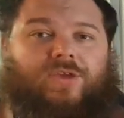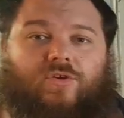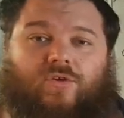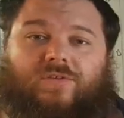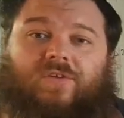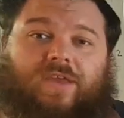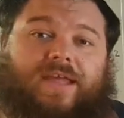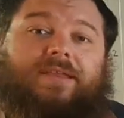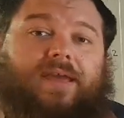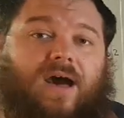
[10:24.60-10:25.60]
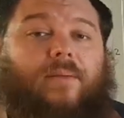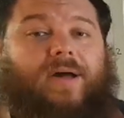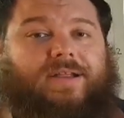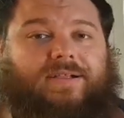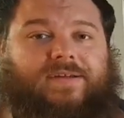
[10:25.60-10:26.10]
You can also get
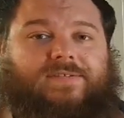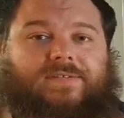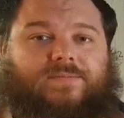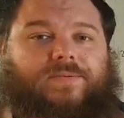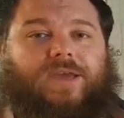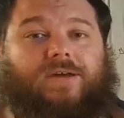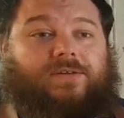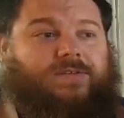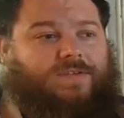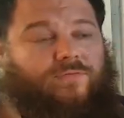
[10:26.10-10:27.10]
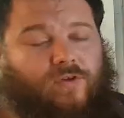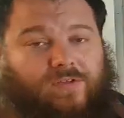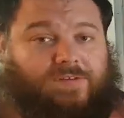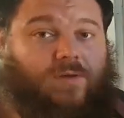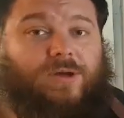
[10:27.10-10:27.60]
carbide clusters because you've
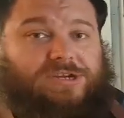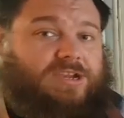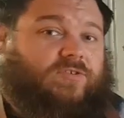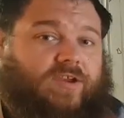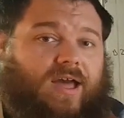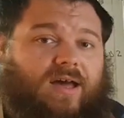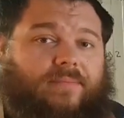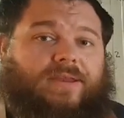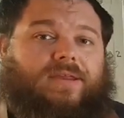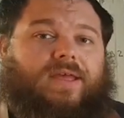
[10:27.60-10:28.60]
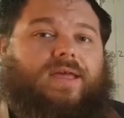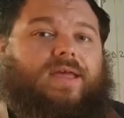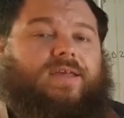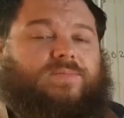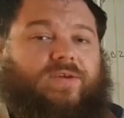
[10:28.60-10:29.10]
got so much extra carbon,
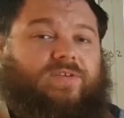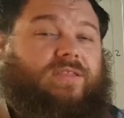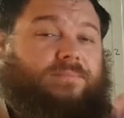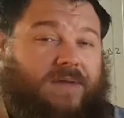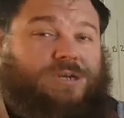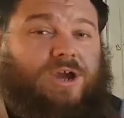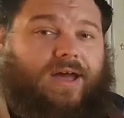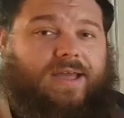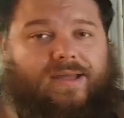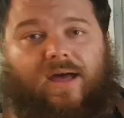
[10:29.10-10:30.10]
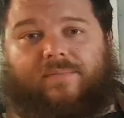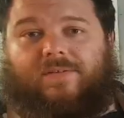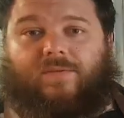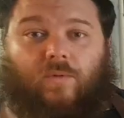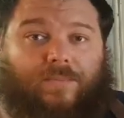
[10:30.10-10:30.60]
especially in the much higher
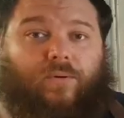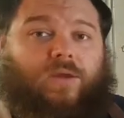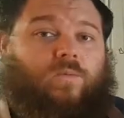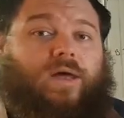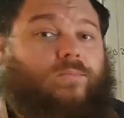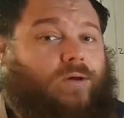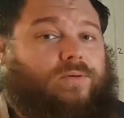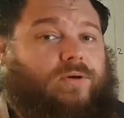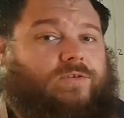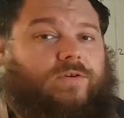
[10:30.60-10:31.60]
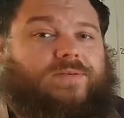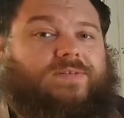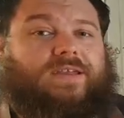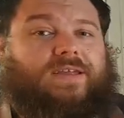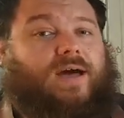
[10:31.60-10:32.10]
carbons, the 1.1,
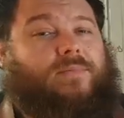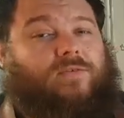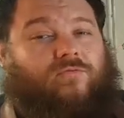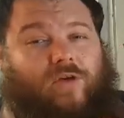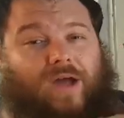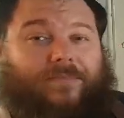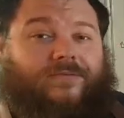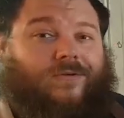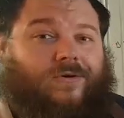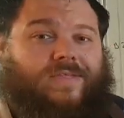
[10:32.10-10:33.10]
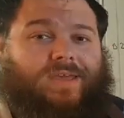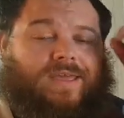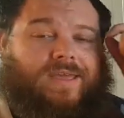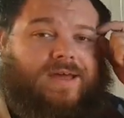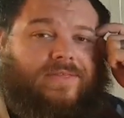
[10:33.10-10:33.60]
1.2% carbon, right before
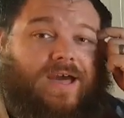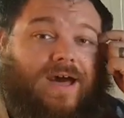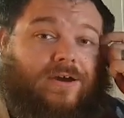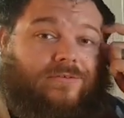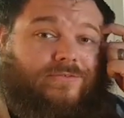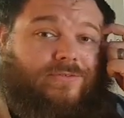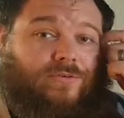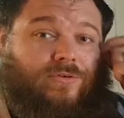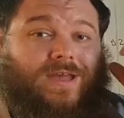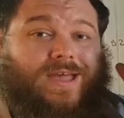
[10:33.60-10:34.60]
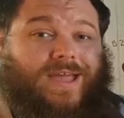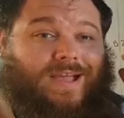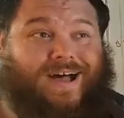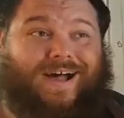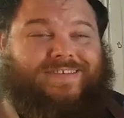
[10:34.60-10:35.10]
the cutoff to
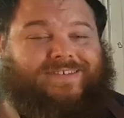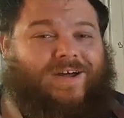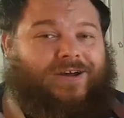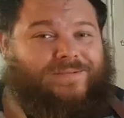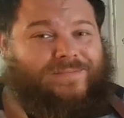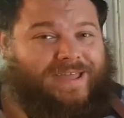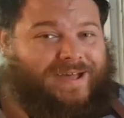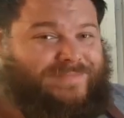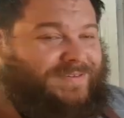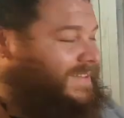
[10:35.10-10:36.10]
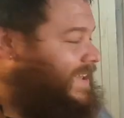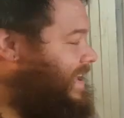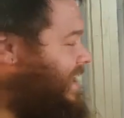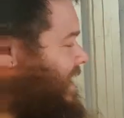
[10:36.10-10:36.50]
cast iron becomes